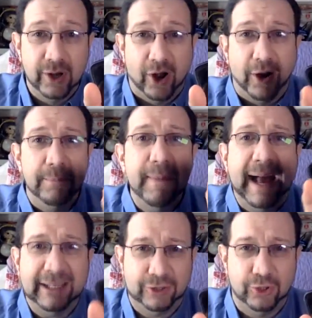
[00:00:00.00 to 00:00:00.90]
are
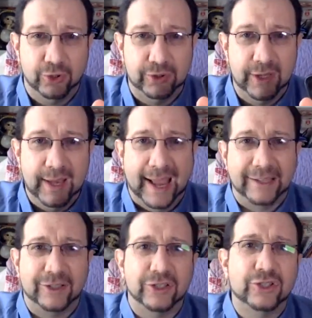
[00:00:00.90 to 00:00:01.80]
masters
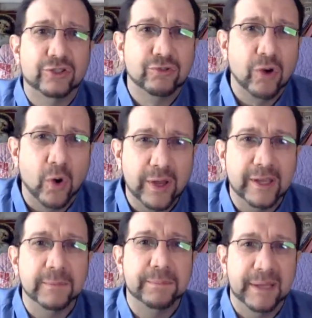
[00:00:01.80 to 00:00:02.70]
at
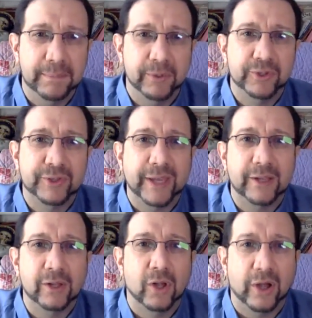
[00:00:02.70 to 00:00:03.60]
destroying people
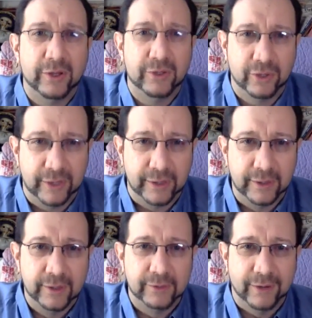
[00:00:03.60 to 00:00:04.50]
psychologically,
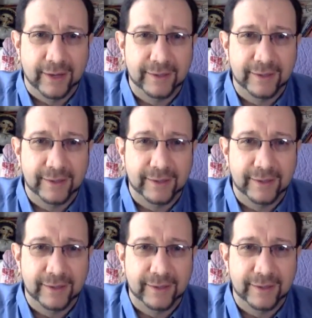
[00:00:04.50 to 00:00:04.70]
right?